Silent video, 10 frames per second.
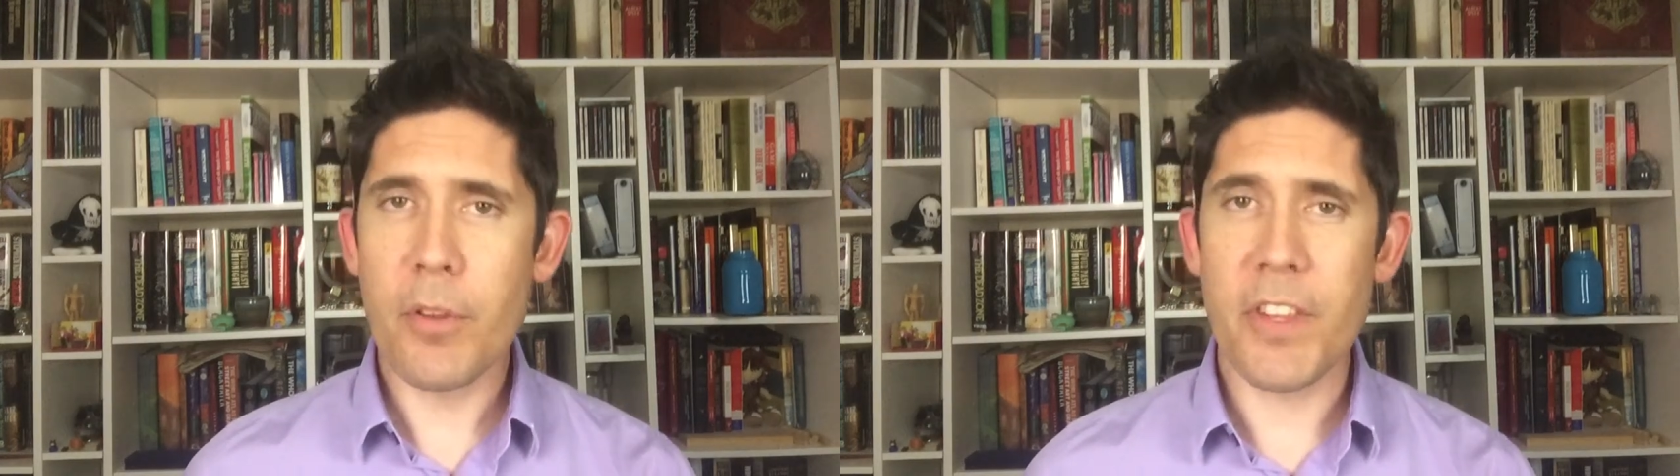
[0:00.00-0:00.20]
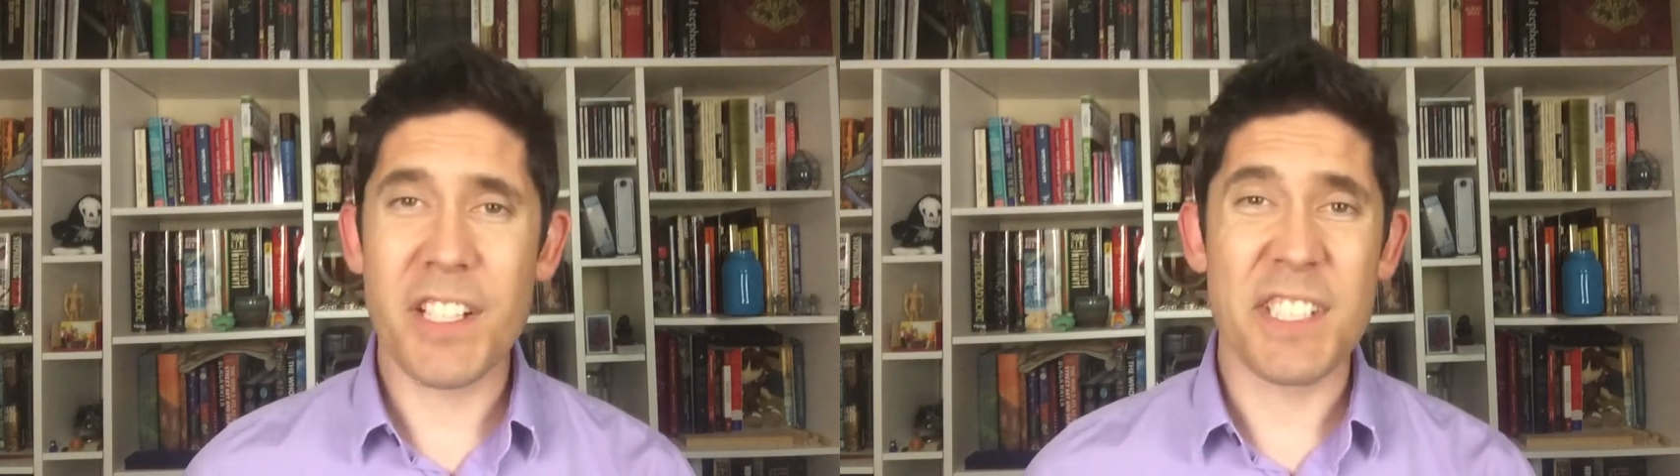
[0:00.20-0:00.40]

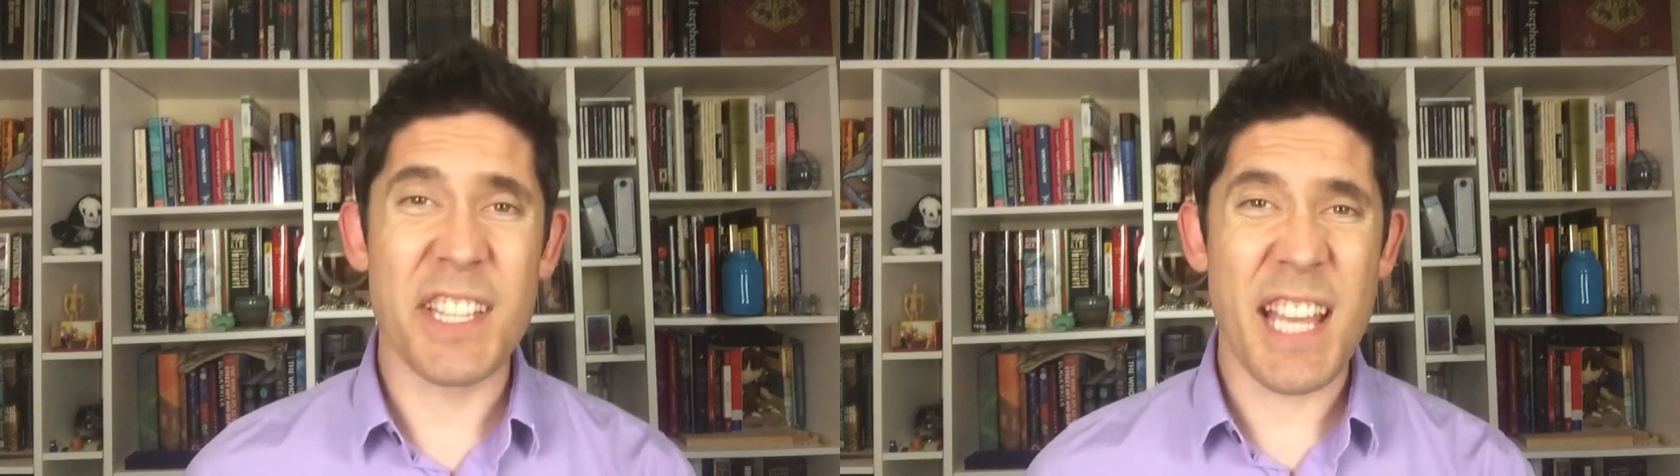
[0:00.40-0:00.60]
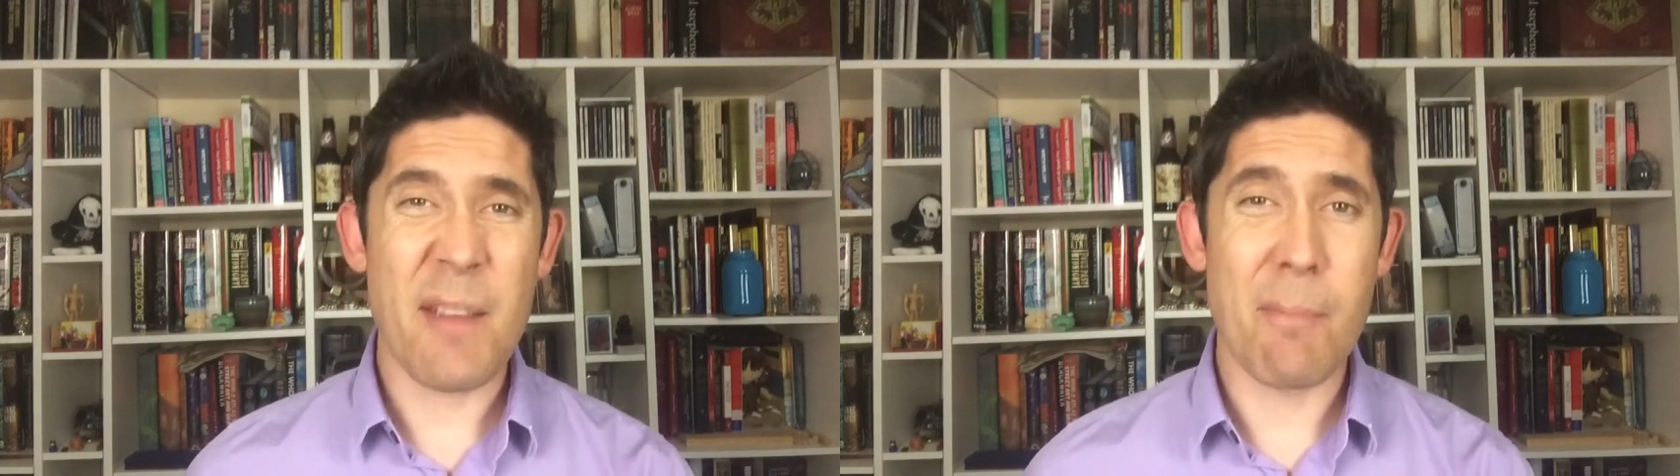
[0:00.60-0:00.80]
of things that
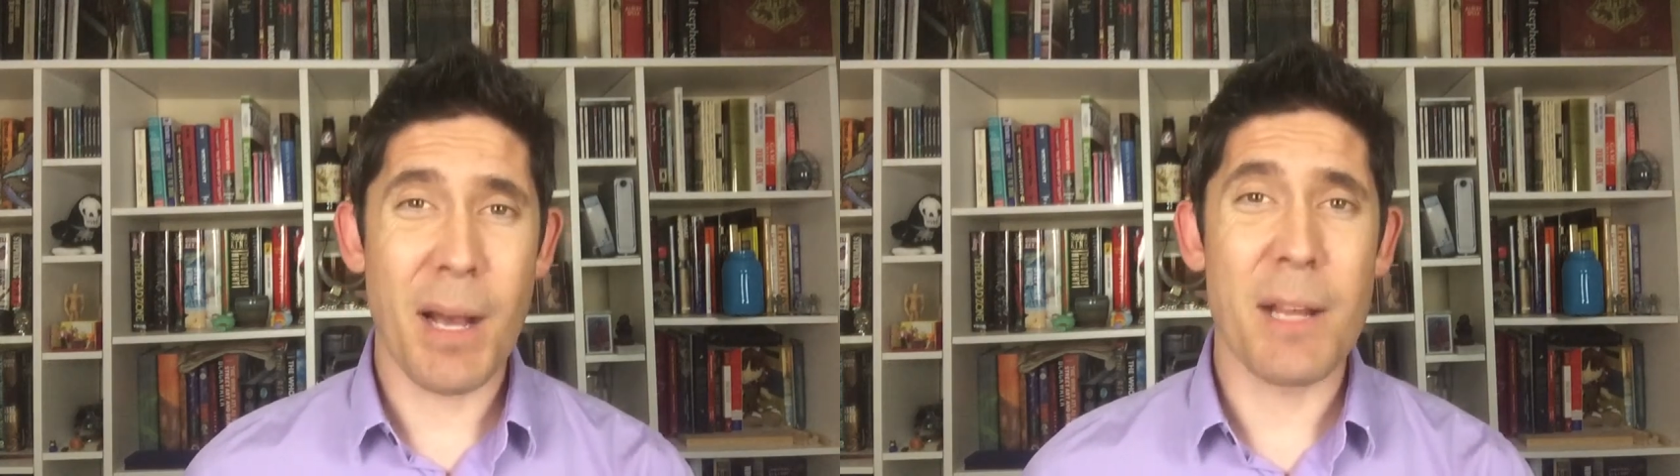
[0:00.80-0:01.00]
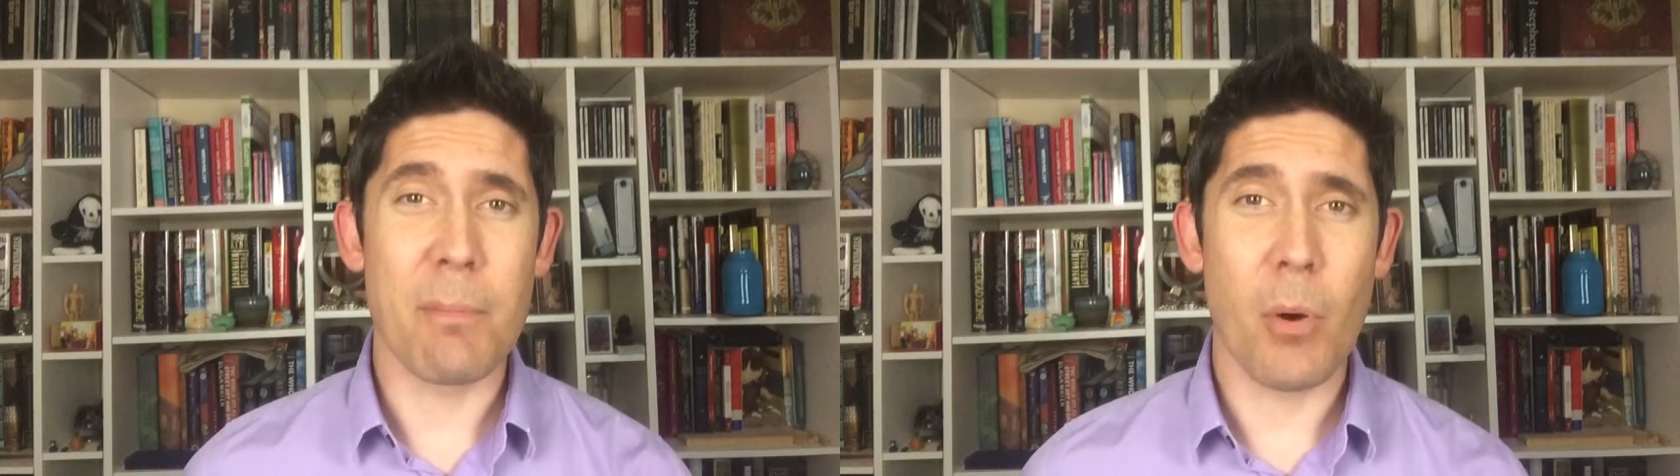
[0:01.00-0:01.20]
they
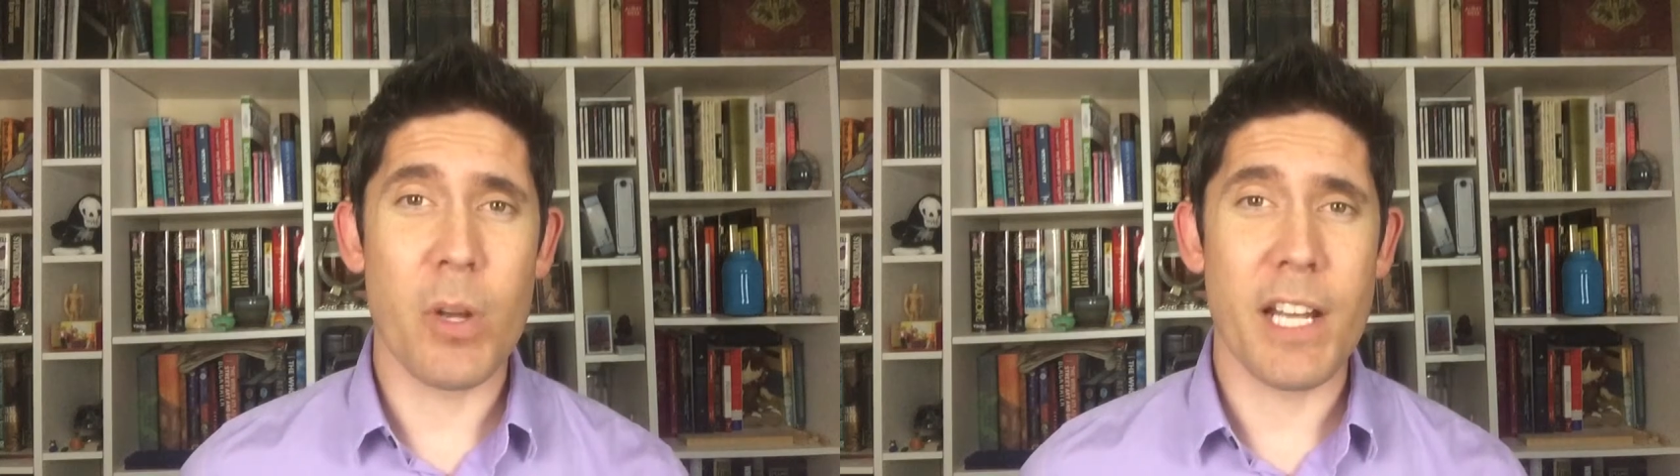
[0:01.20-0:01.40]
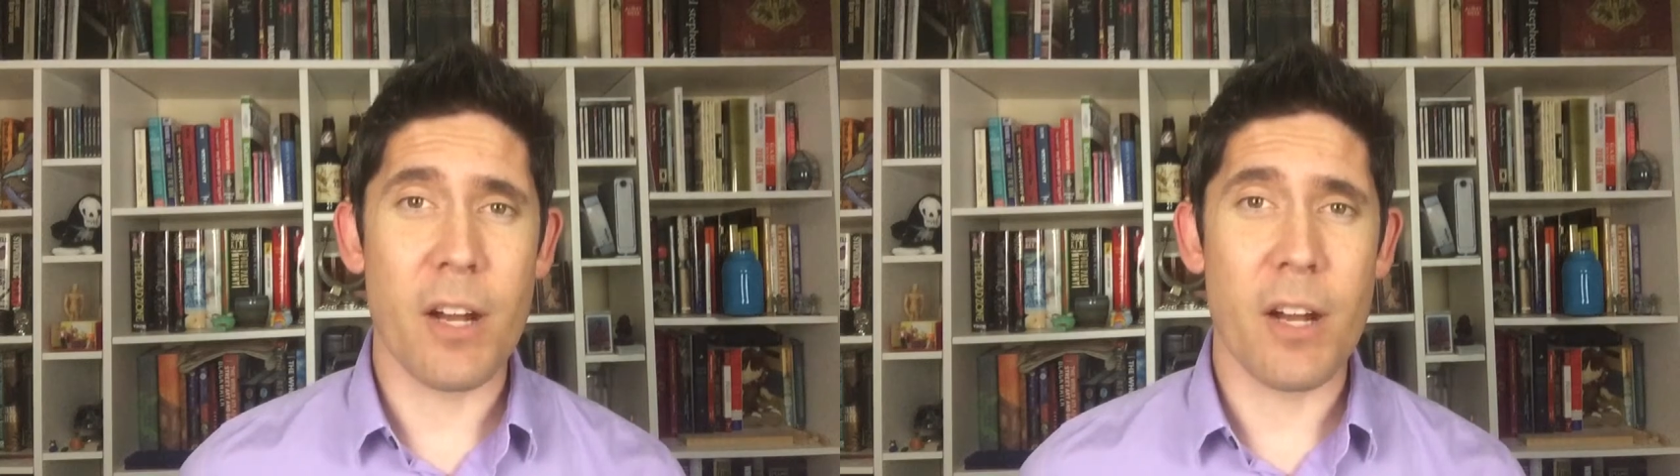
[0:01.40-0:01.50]
might point